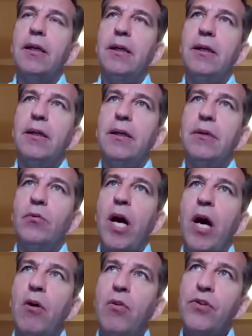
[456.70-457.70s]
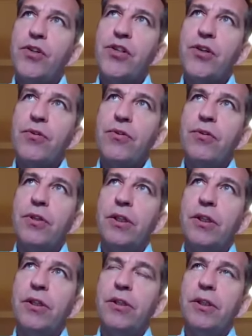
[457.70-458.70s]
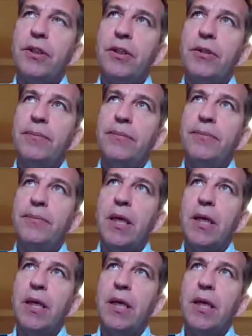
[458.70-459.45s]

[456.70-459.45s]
we are also um,